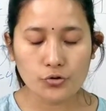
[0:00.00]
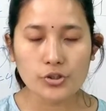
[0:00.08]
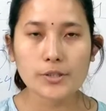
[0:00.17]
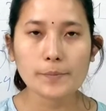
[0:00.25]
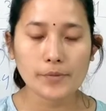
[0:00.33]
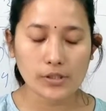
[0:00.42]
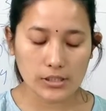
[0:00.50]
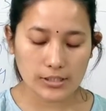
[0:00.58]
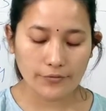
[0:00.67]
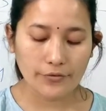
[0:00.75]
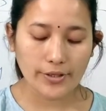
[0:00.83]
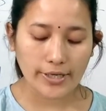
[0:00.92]
symbols
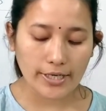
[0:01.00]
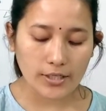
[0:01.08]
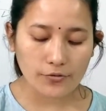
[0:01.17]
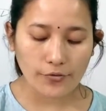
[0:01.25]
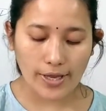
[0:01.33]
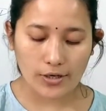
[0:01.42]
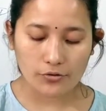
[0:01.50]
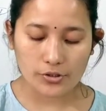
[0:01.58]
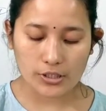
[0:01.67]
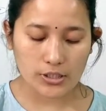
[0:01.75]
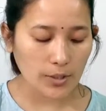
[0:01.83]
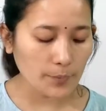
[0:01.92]
of a greater value
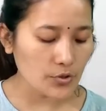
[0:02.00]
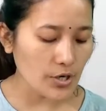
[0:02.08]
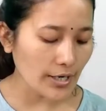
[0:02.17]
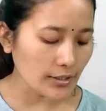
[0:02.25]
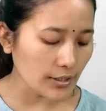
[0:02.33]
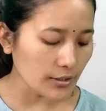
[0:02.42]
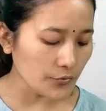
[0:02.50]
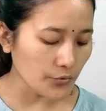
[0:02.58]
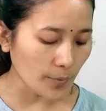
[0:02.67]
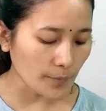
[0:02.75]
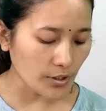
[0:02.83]
is subtracted from